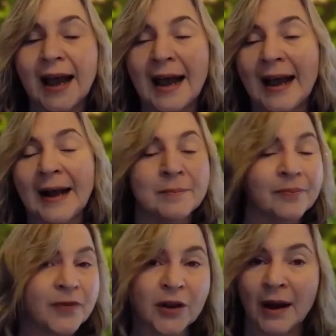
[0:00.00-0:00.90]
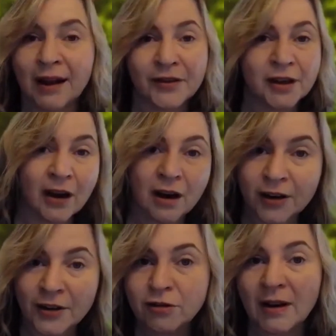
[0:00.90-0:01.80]
Have they got
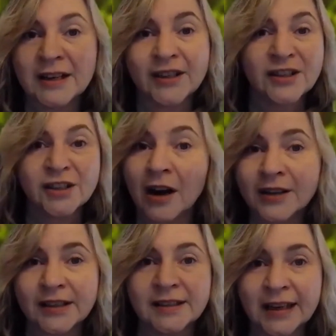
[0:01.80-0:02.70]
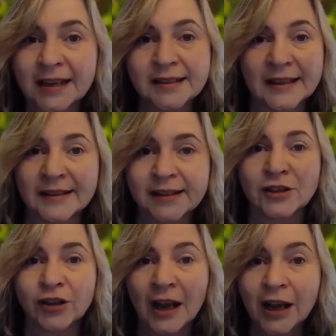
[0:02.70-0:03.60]
arthritis, heart disease,
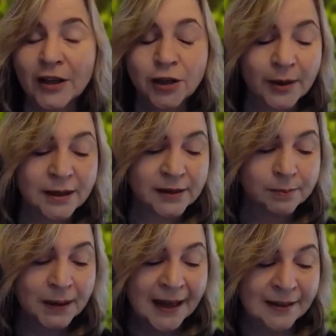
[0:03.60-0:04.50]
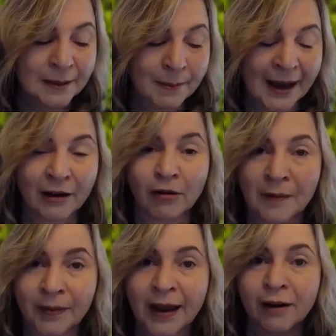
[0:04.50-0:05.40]
etc. You explain the
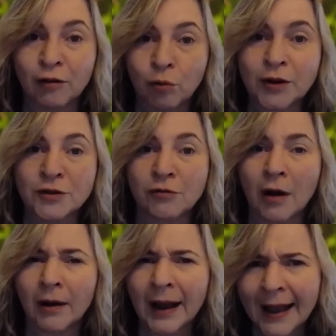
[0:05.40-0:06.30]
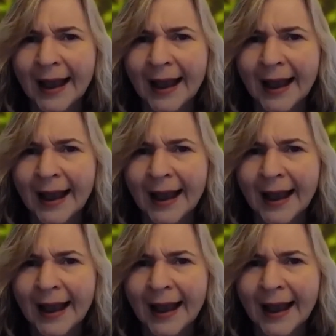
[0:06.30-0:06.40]
background there of what's wrong.